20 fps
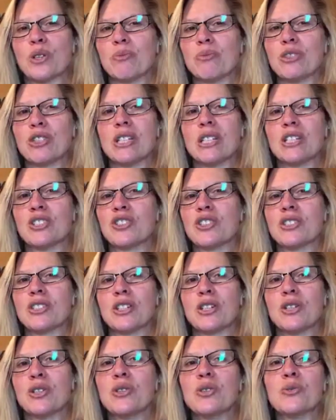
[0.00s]
She is just a
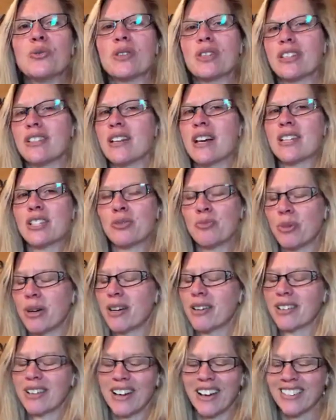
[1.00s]
hoot with a lot of spunk.
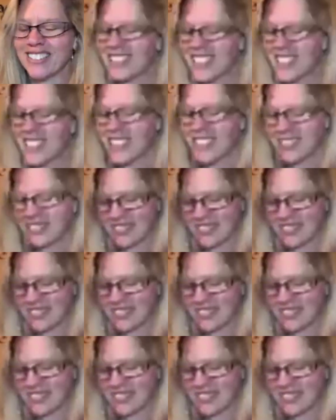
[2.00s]
I love her.